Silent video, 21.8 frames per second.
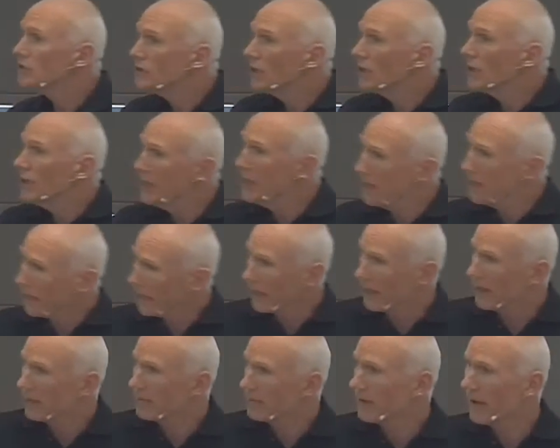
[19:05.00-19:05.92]
to
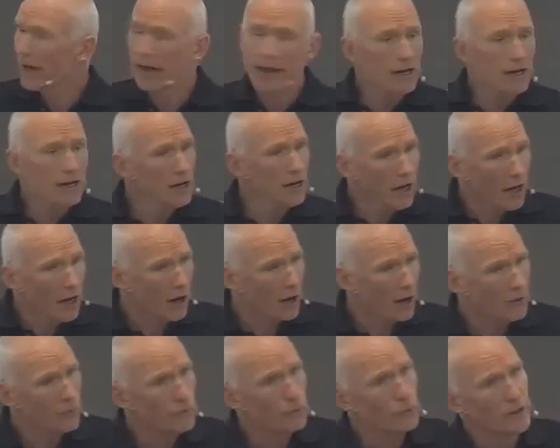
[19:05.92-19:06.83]
live and
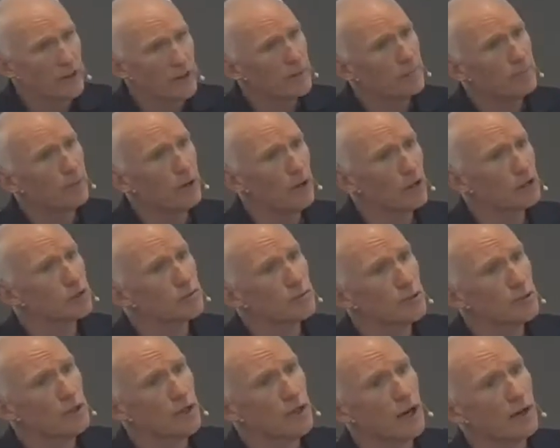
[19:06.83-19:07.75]
love with
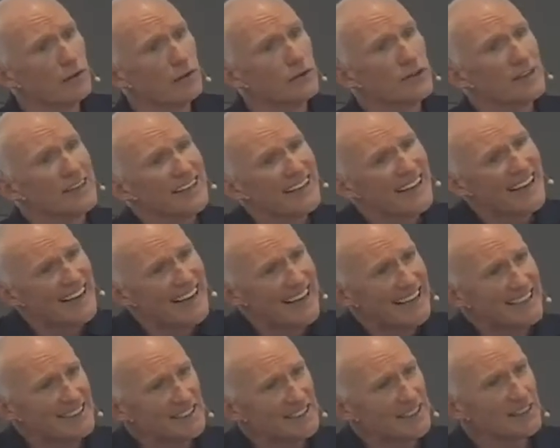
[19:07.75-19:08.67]
impossible love
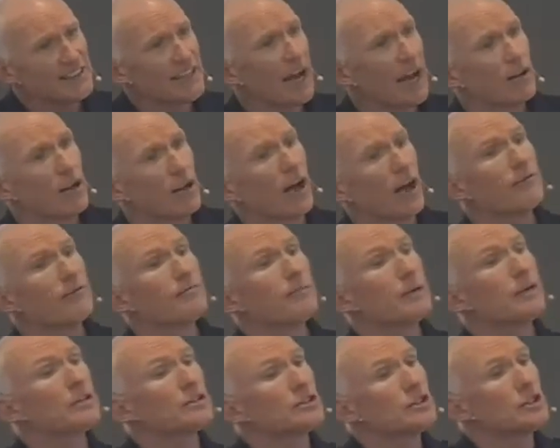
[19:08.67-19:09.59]
enters our life
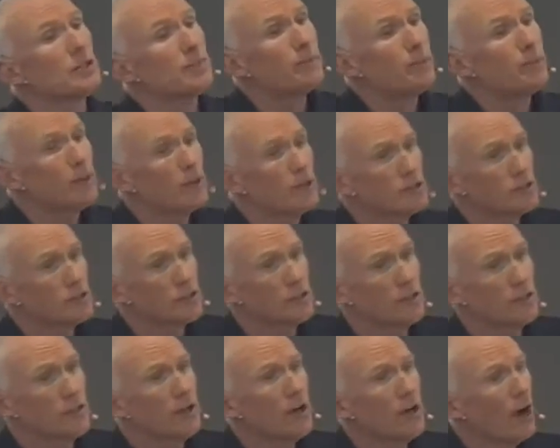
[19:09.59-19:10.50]
because the
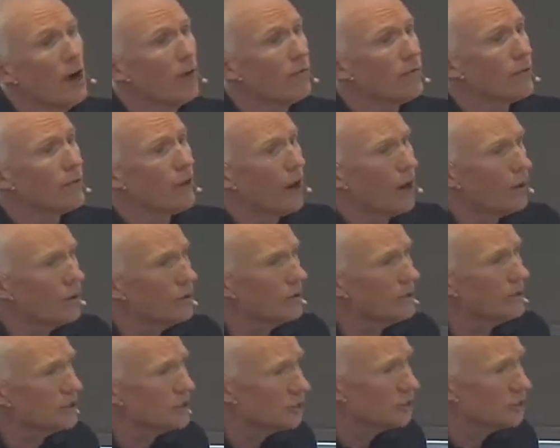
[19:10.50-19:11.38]
person of the Holy